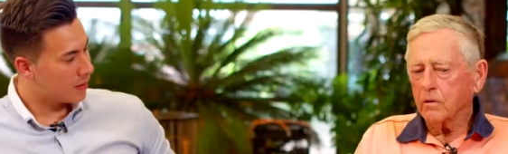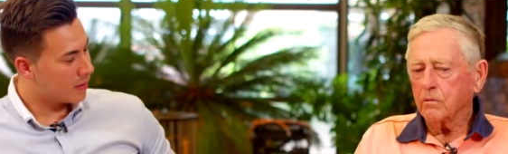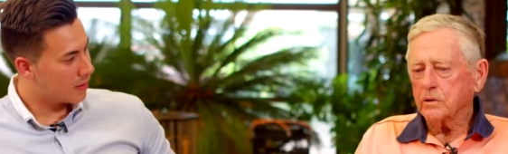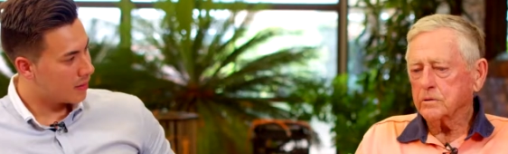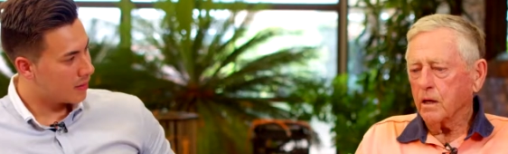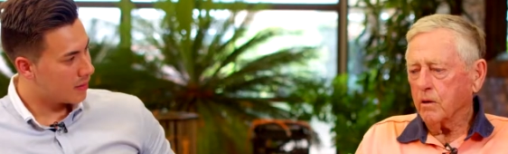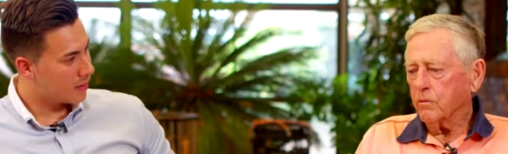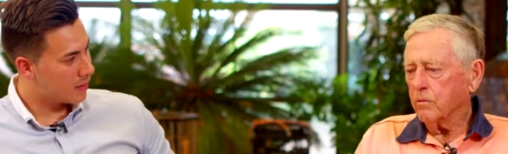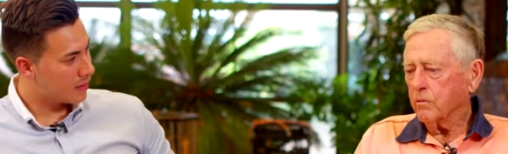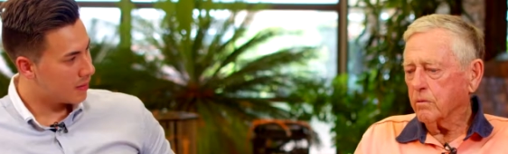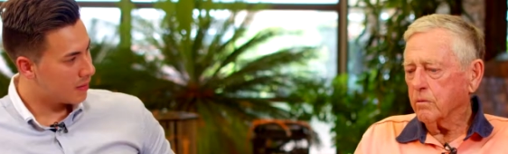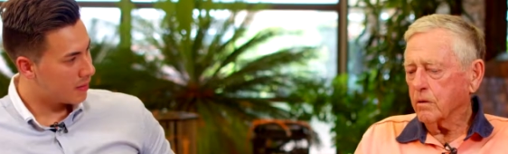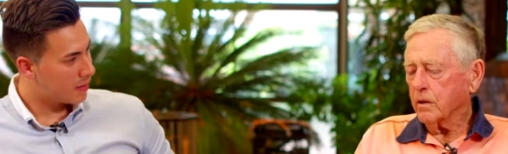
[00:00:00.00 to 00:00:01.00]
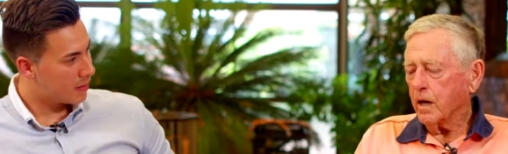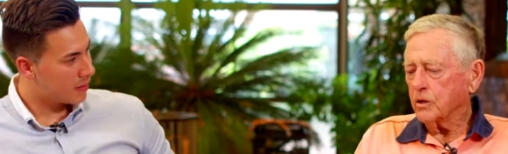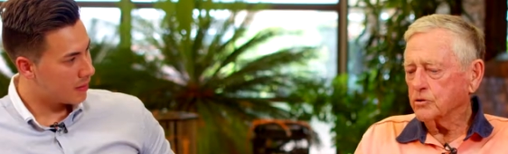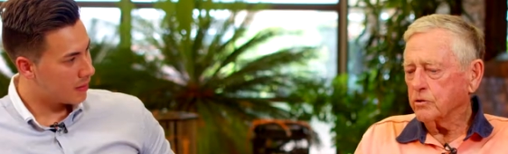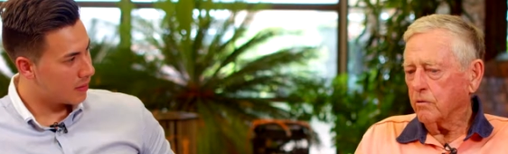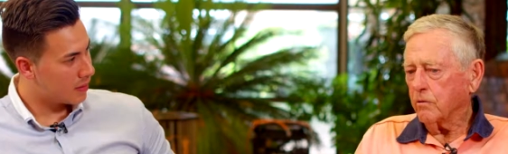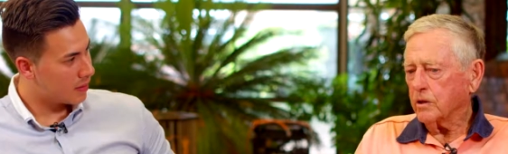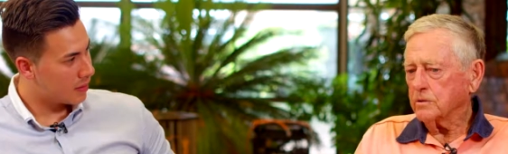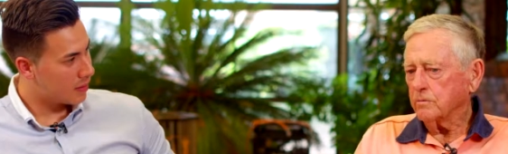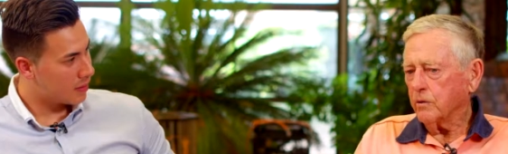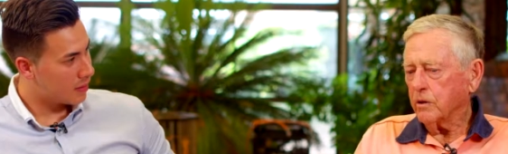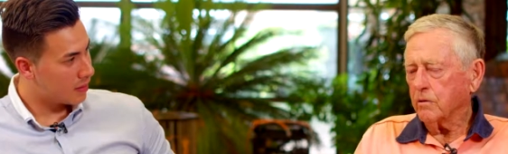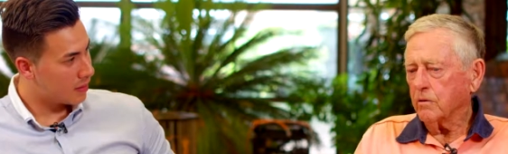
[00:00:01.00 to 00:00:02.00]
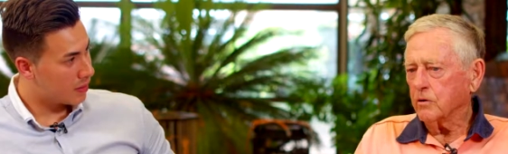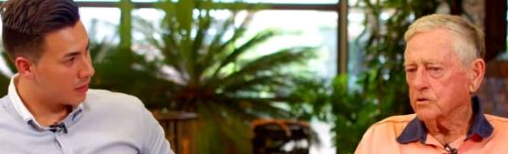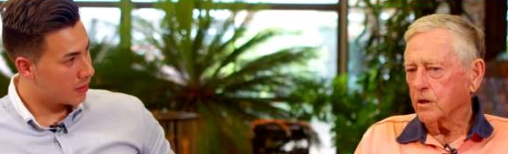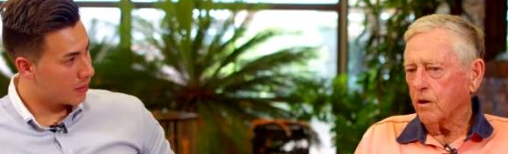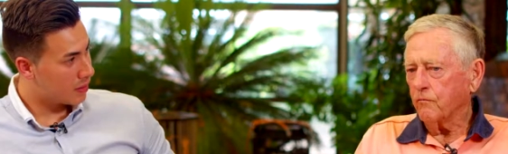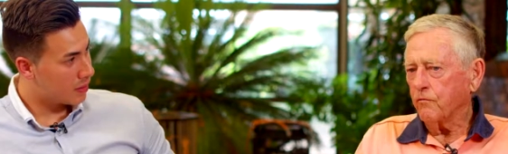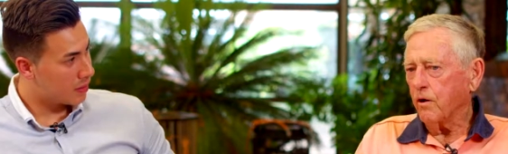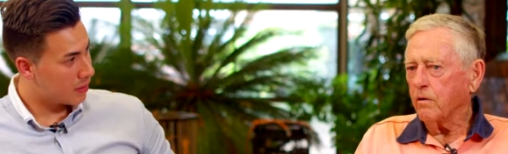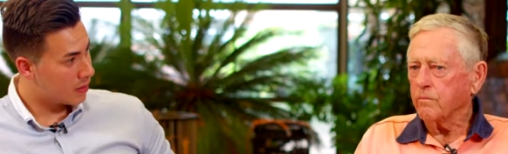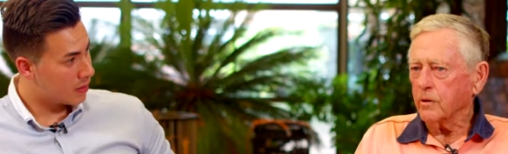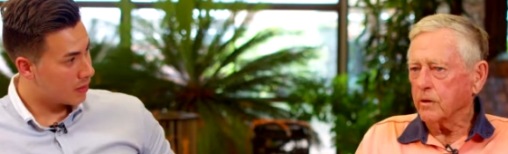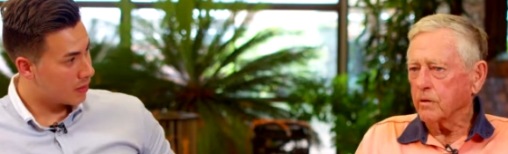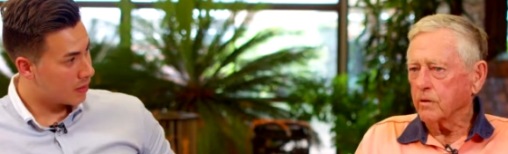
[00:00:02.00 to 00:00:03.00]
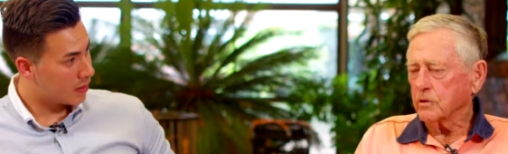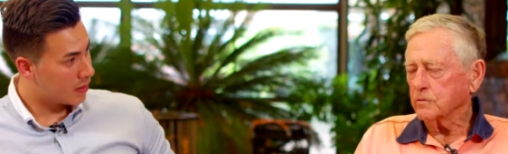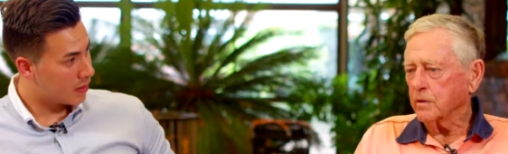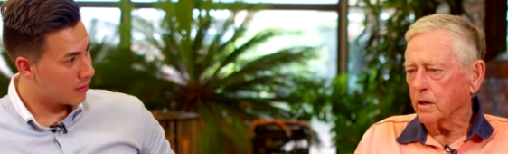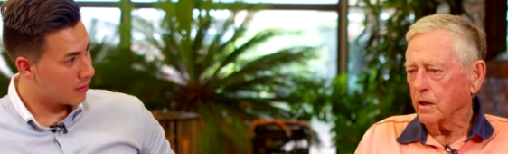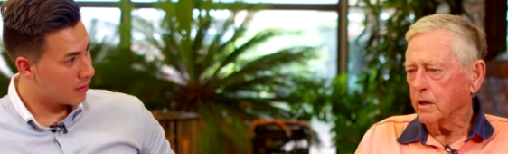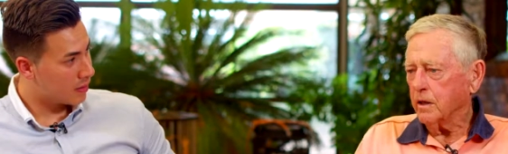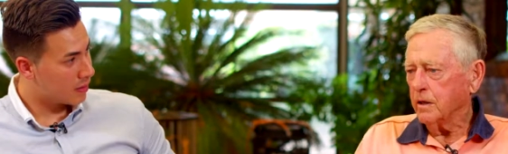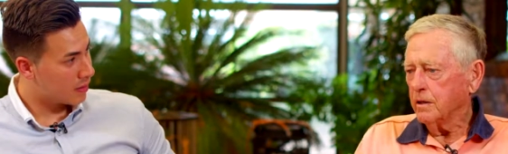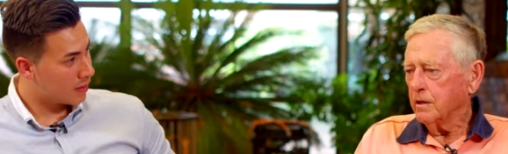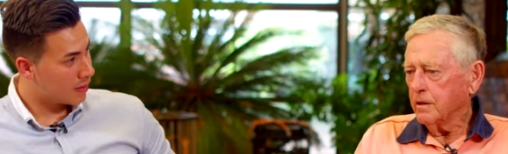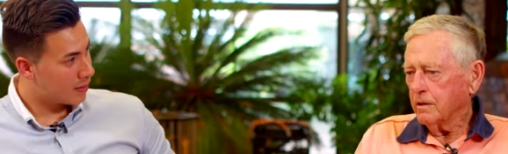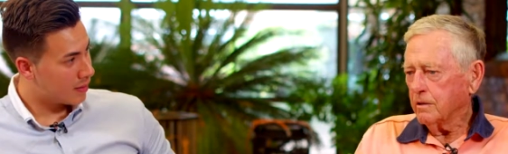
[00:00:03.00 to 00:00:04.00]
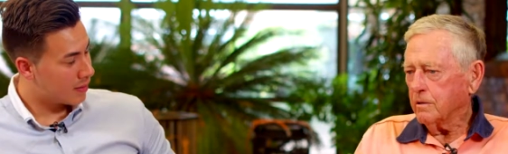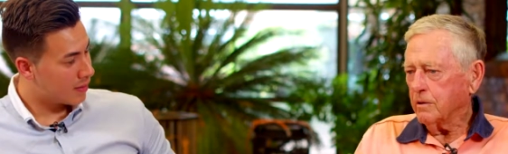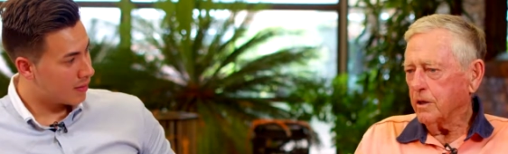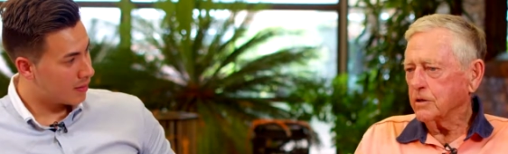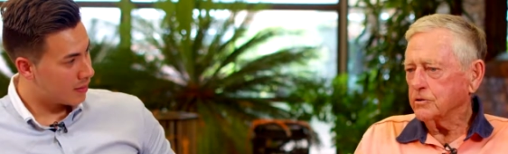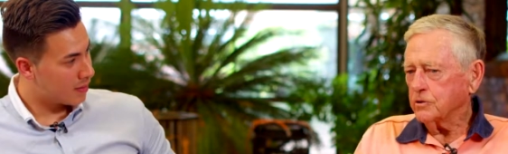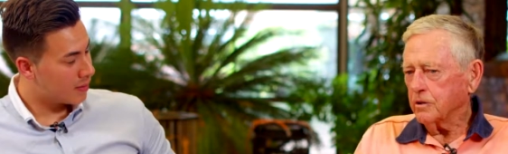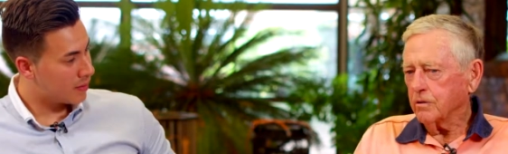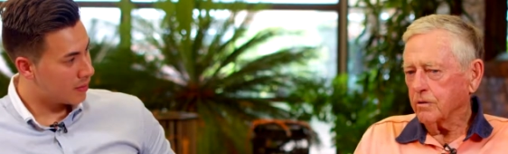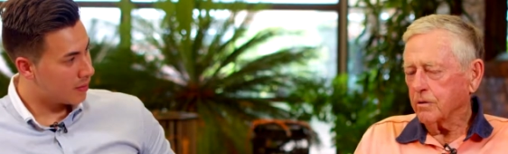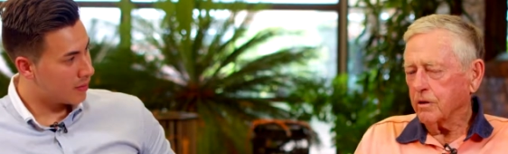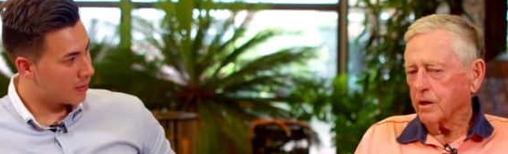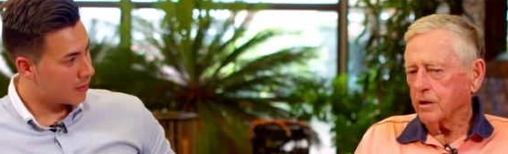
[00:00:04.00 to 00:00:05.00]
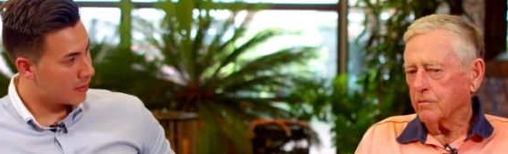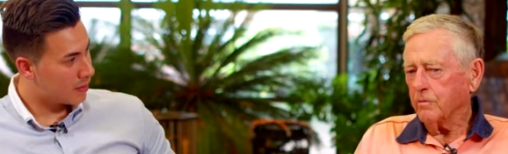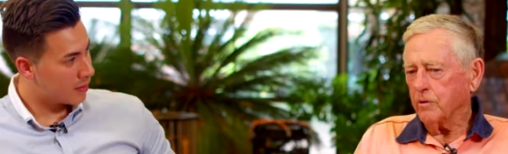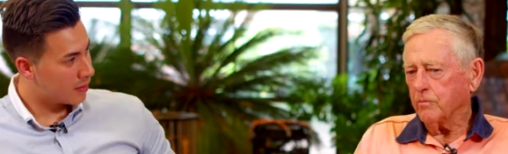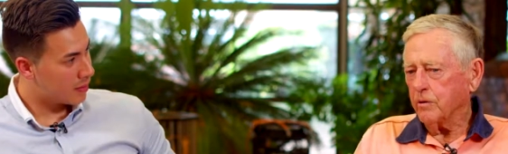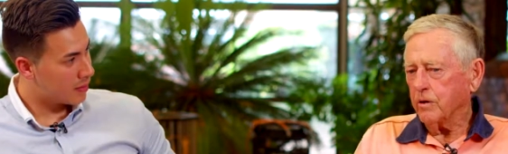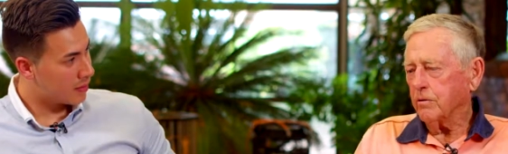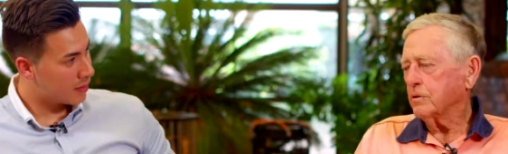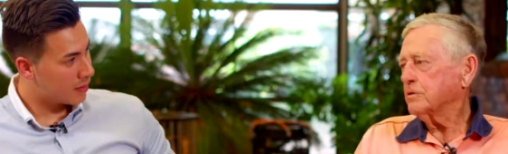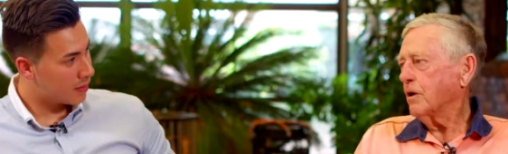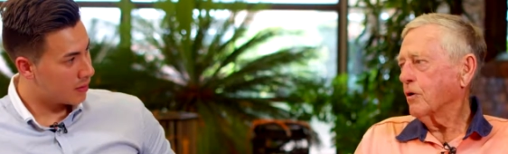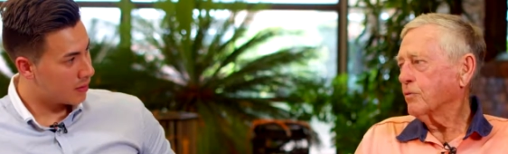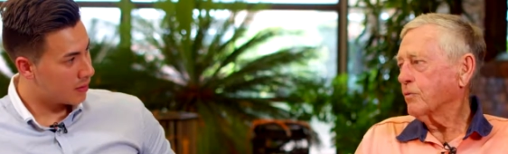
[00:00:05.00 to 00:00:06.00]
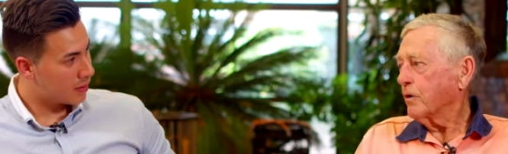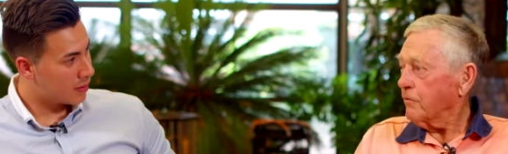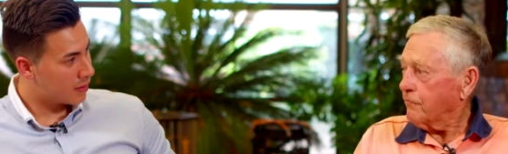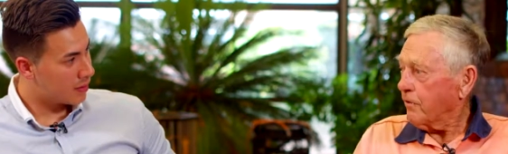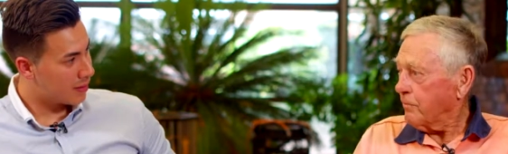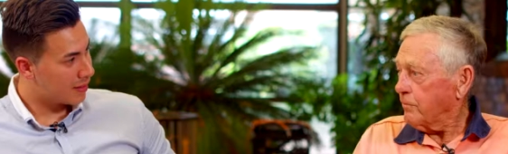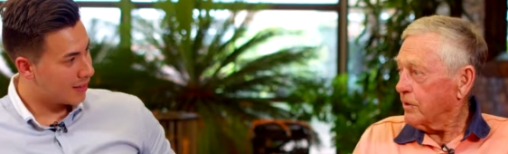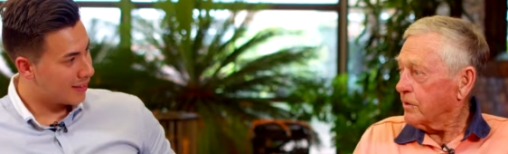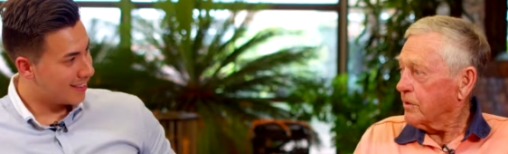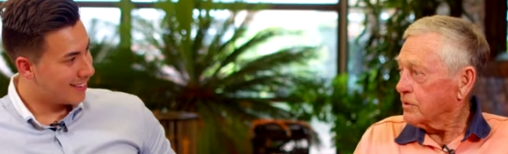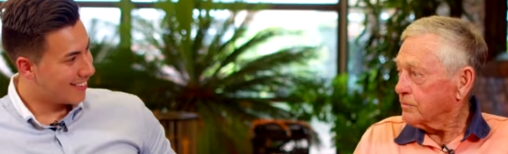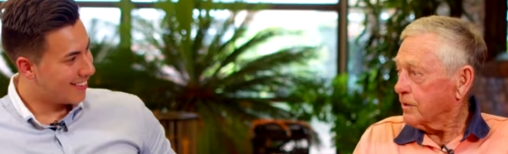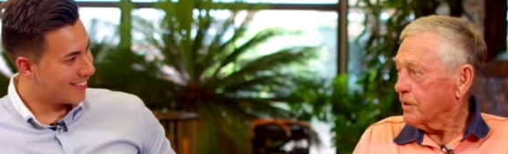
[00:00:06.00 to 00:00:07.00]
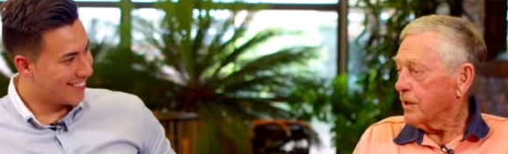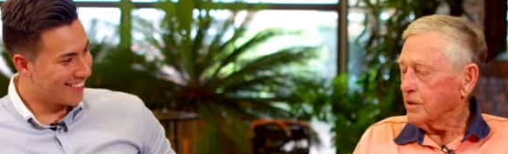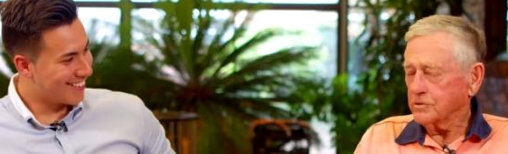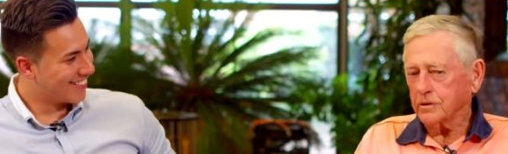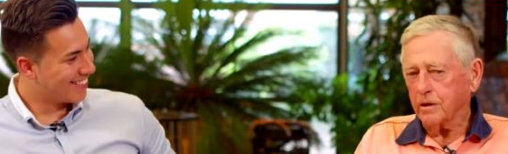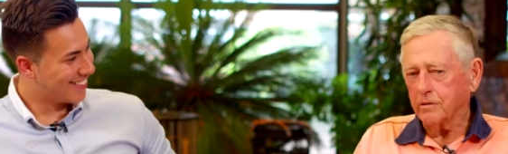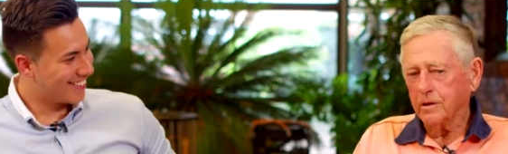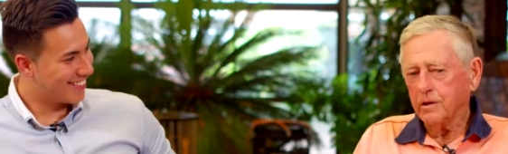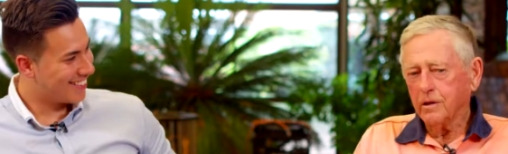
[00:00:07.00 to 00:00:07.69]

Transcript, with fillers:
Speaker 1: I always say the last year I was mayor, I sold $5 million of of land. The next year I got out of being mayor, I sold $25 million of of land. So